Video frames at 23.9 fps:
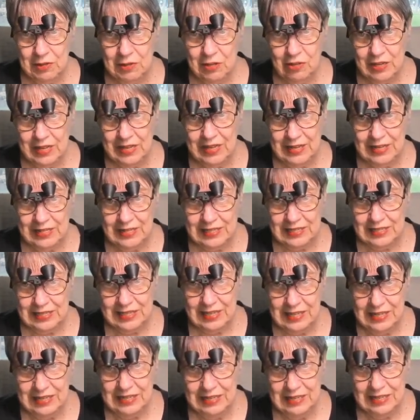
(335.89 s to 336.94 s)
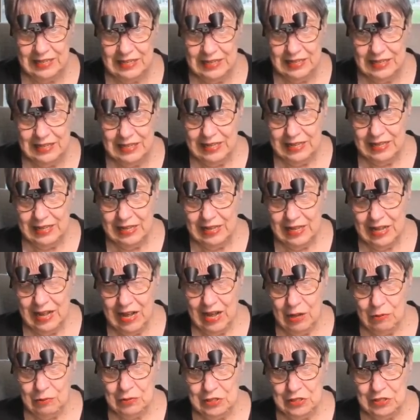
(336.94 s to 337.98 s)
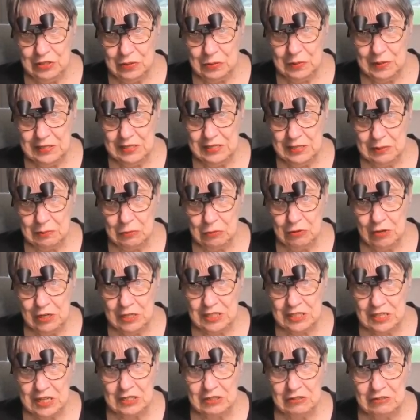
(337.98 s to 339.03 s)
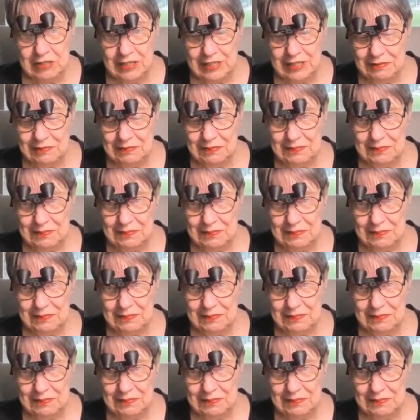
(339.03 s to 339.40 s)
you can't see, I was doing some cross country.